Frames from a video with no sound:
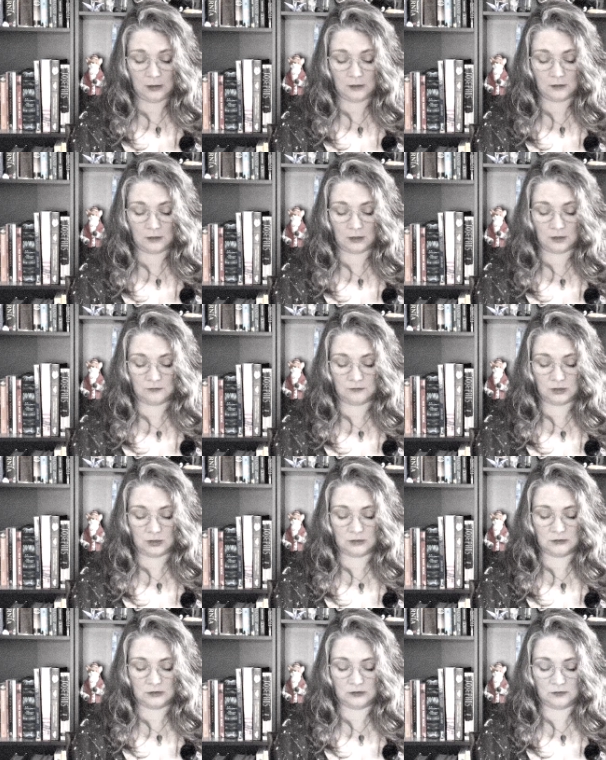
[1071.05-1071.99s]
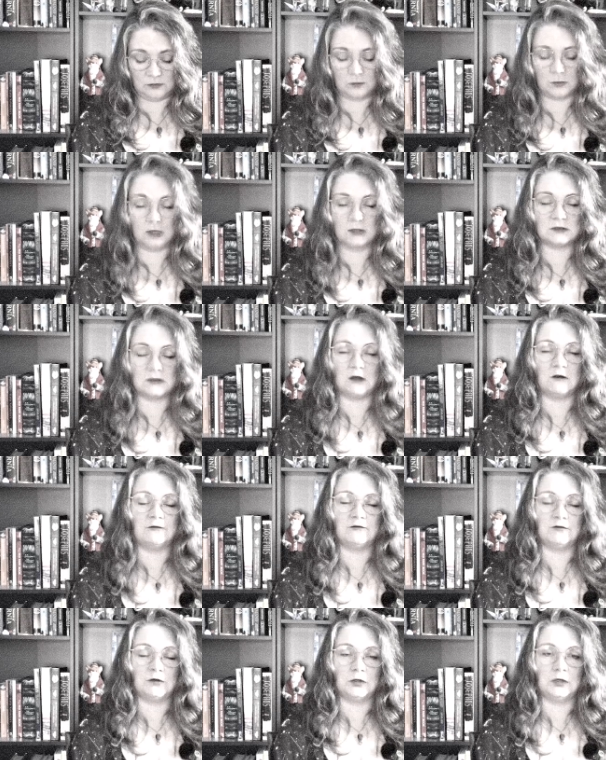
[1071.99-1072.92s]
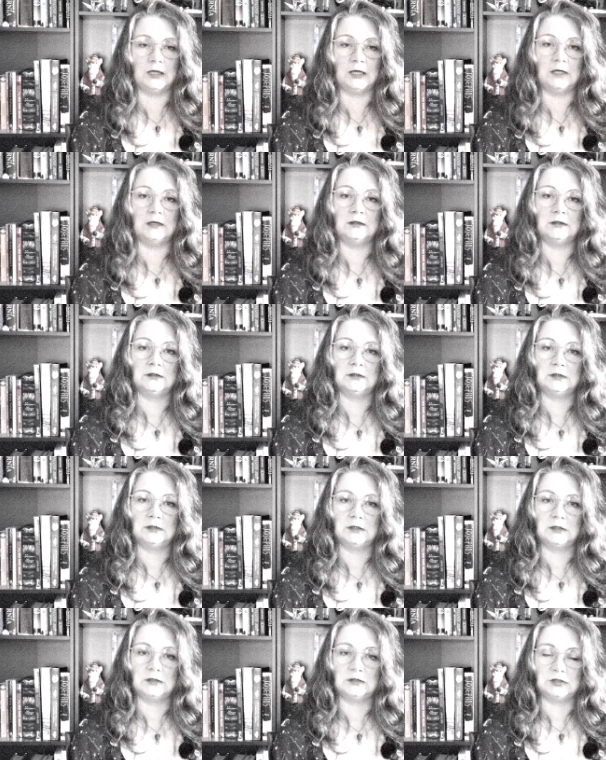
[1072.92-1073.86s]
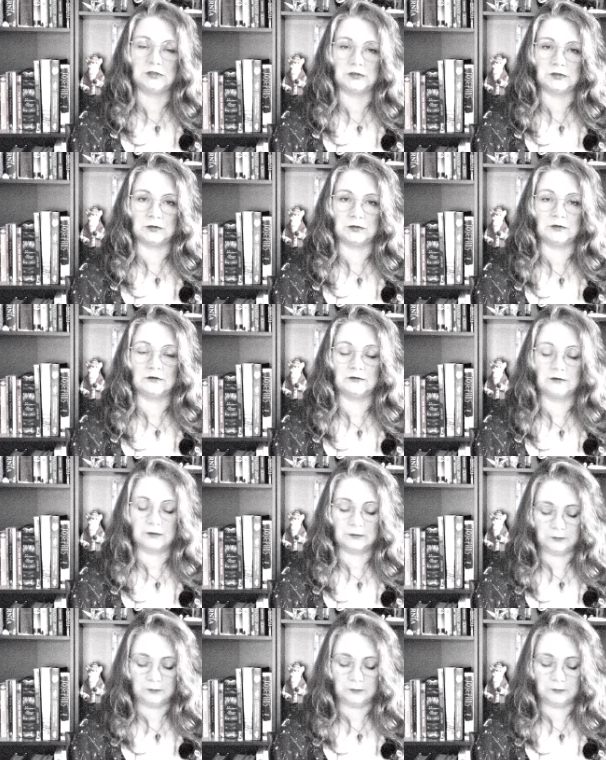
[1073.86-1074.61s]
that I have not given myself fully to serve.